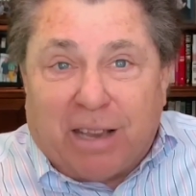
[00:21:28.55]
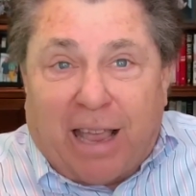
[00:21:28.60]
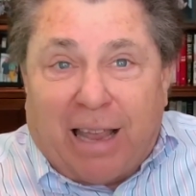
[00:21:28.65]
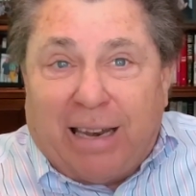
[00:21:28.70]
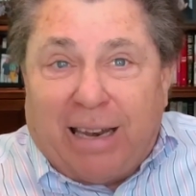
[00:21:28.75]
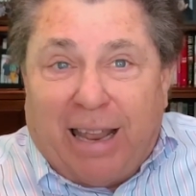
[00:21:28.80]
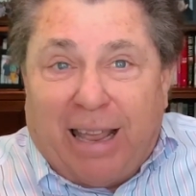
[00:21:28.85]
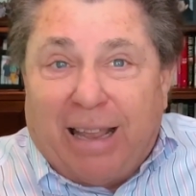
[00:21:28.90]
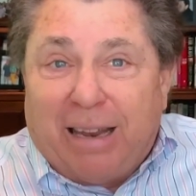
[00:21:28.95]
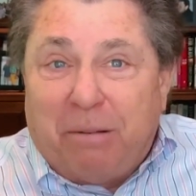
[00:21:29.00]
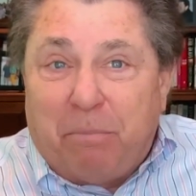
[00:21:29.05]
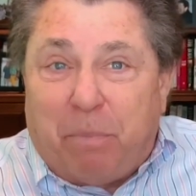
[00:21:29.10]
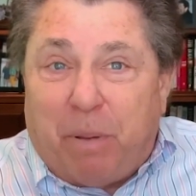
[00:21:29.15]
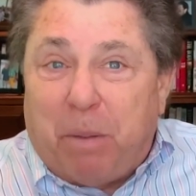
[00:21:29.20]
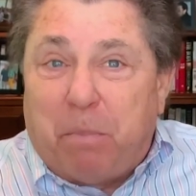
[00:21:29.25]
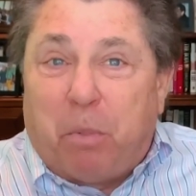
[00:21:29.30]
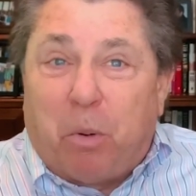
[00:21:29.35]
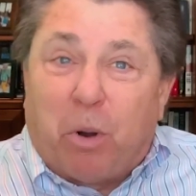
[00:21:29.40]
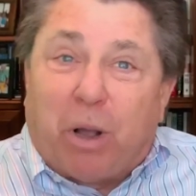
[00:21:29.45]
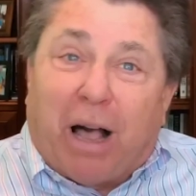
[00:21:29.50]
And then
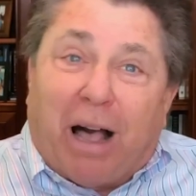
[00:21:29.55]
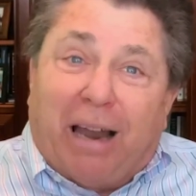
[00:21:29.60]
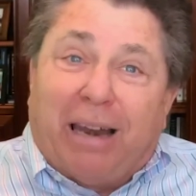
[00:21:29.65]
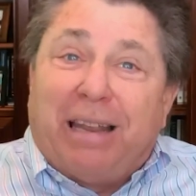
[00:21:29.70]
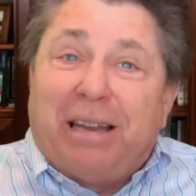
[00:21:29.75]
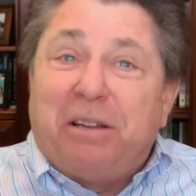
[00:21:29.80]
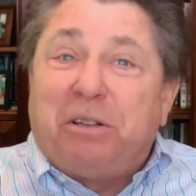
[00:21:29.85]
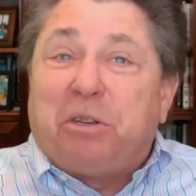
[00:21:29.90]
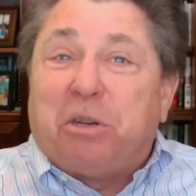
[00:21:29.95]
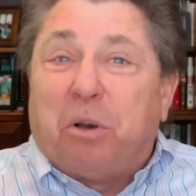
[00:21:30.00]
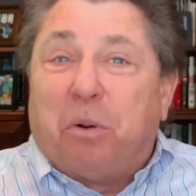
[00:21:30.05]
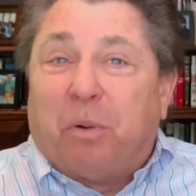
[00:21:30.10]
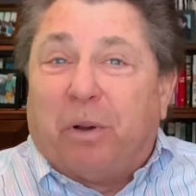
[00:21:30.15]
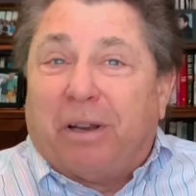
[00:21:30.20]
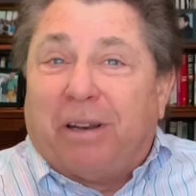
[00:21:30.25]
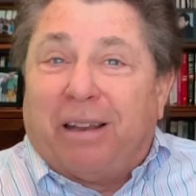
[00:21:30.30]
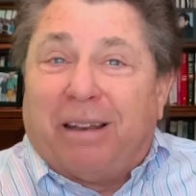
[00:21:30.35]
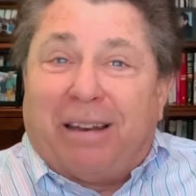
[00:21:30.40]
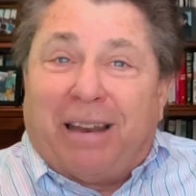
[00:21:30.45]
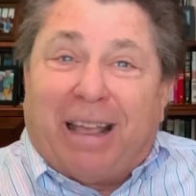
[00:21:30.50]
people got into
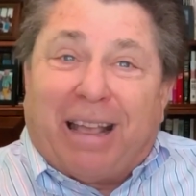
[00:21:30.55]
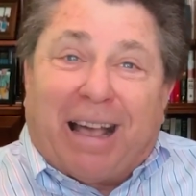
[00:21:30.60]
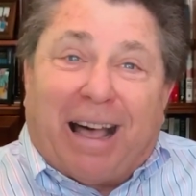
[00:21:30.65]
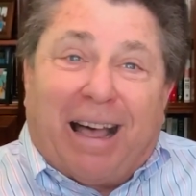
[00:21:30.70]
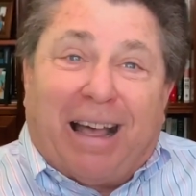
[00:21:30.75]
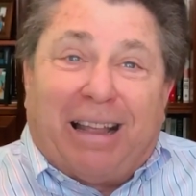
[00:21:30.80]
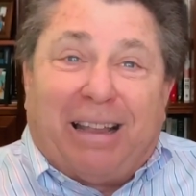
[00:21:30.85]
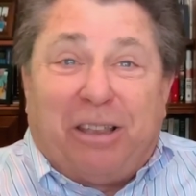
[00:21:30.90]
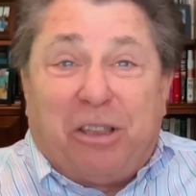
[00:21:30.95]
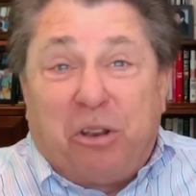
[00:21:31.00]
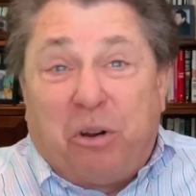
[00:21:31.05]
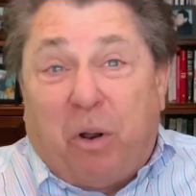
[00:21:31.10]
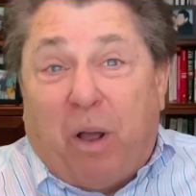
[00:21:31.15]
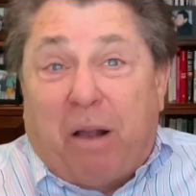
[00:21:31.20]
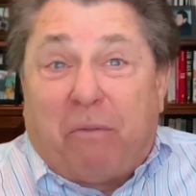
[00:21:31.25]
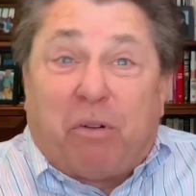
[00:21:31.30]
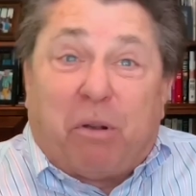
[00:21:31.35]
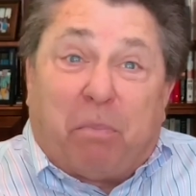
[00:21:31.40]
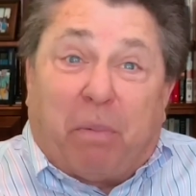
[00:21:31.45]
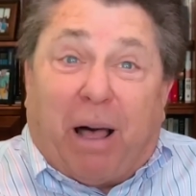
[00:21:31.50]
it and they got, you know,
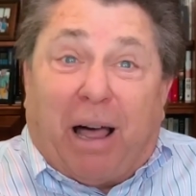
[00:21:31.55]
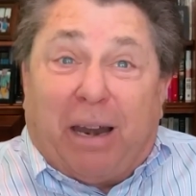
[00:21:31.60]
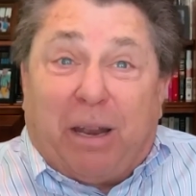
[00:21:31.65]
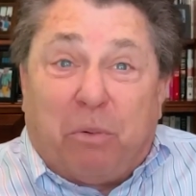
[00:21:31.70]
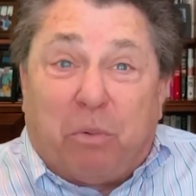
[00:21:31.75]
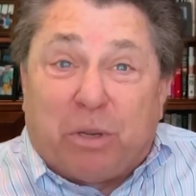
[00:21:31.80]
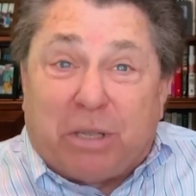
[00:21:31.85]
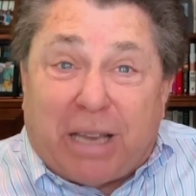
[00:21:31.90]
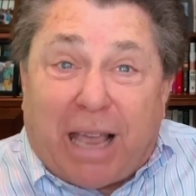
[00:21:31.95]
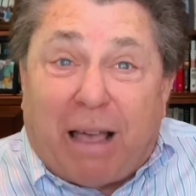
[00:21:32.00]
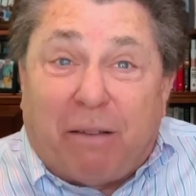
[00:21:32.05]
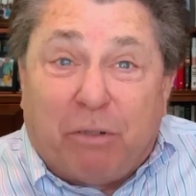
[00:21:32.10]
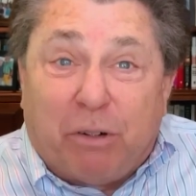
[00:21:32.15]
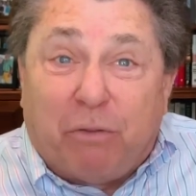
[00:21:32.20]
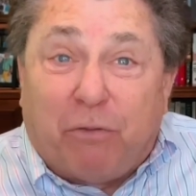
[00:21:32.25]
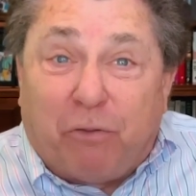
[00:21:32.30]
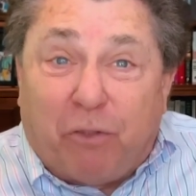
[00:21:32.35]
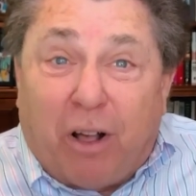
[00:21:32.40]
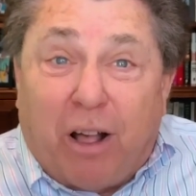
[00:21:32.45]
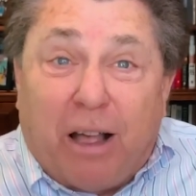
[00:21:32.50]
everybody was having
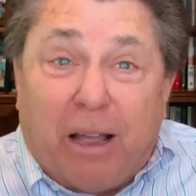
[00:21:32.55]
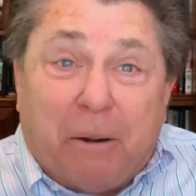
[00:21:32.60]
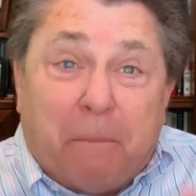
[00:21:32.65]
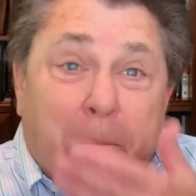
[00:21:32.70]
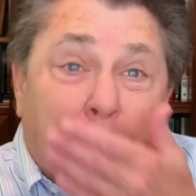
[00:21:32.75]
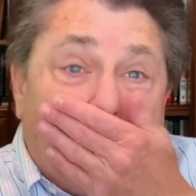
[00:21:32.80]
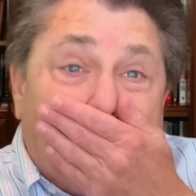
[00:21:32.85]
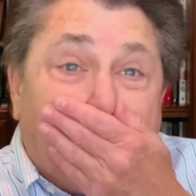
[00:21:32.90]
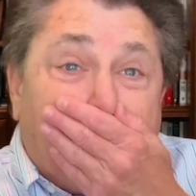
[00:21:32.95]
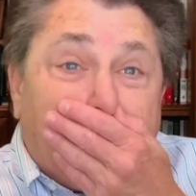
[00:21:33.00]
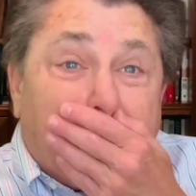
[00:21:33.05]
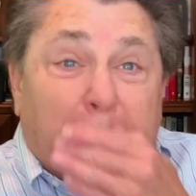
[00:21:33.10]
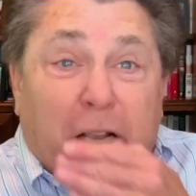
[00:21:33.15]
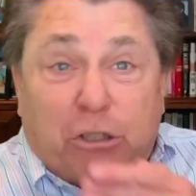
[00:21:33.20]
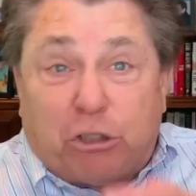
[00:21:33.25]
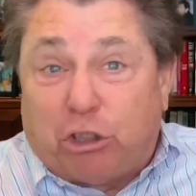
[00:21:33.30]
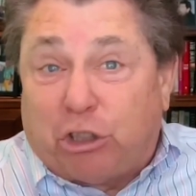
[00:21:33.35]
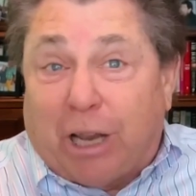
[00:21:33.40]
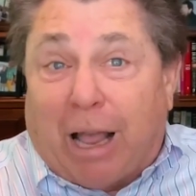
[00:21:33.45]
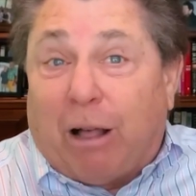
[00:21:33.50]
fun
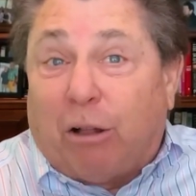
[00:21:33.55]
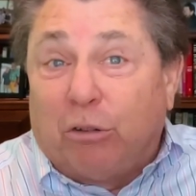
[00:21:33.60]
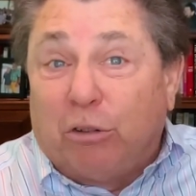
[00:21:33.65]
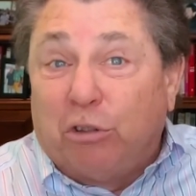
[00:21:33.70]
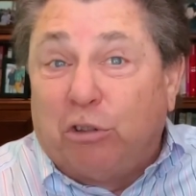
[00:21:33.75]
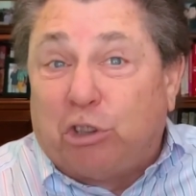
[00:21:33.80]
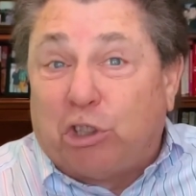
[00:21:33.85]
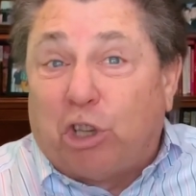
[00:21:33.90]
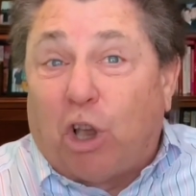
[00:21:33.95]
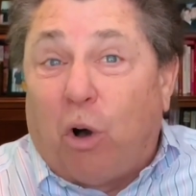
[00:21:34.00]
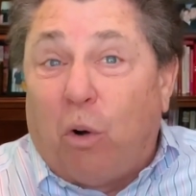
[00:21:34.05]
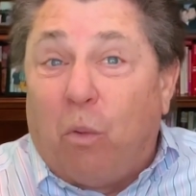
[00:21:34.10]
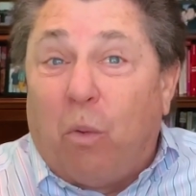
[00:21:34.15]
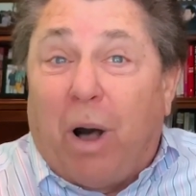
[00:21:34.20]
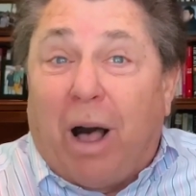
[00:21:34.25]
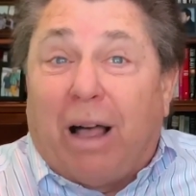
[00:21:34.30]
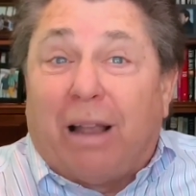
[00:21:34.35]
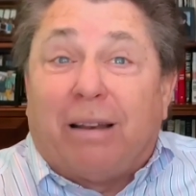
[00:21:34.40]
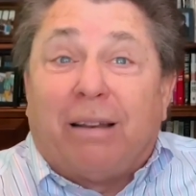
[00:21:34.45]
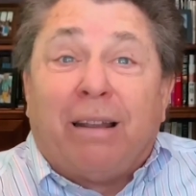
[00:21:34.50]
shouting, so
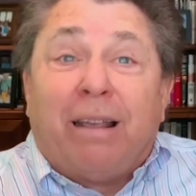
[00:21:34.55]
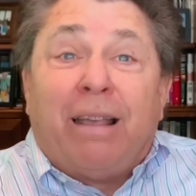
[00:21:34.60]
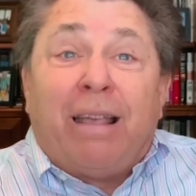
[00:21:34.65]
what?